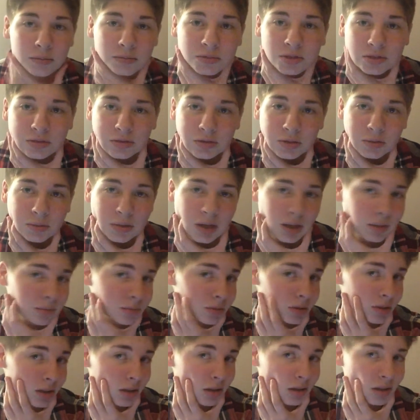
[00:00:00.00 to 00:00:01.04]
So
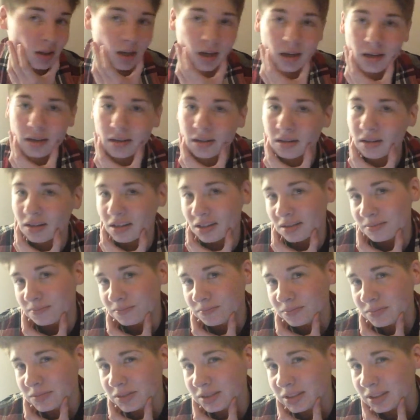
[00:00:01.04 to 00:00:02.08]
sometimes I look at it and I
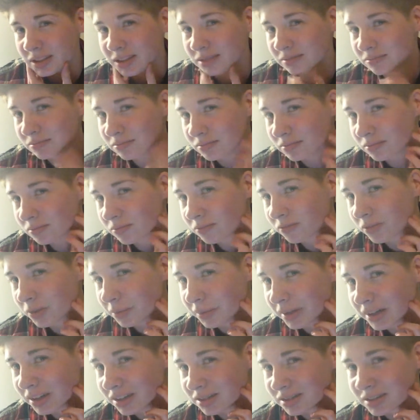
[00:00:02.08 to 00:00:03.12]
see
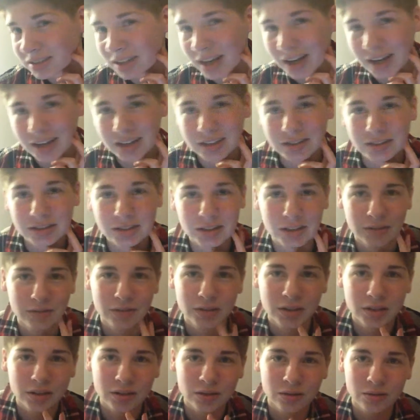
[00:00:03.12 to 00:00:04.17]
feminine sides,
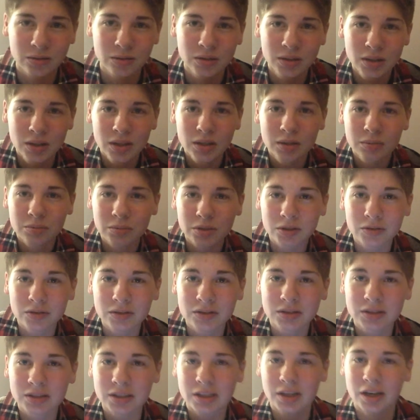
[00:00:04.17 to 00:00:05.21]
even though
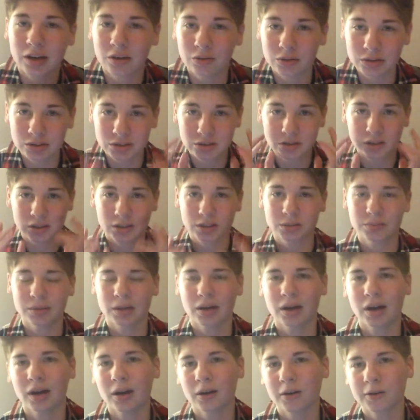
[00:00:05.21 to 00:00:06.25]
previously I always talked
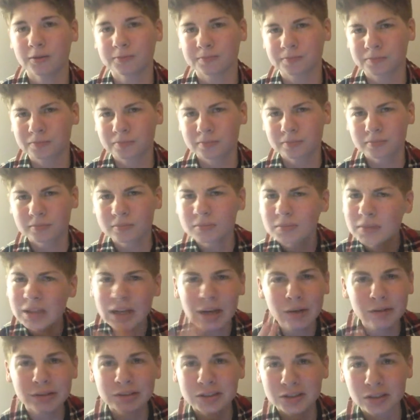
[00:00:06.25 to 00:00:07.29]
about how
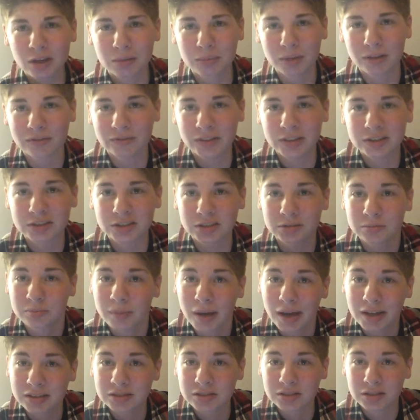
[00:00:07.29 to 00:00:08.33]
I always saw my face as
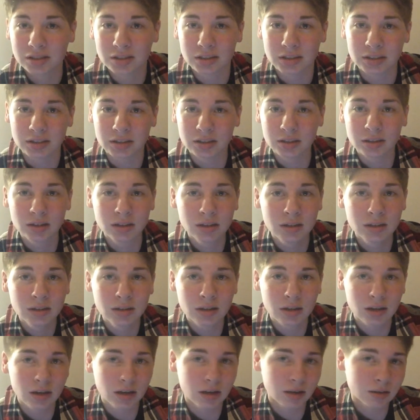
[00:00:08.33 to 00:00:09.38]
masculine.
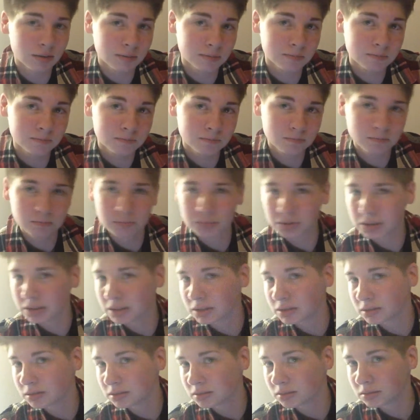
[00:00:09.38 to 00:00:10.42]

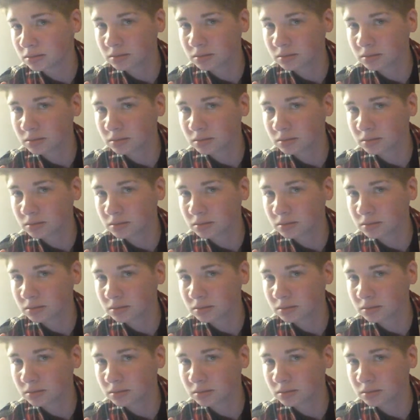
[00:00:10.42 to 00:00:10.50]
But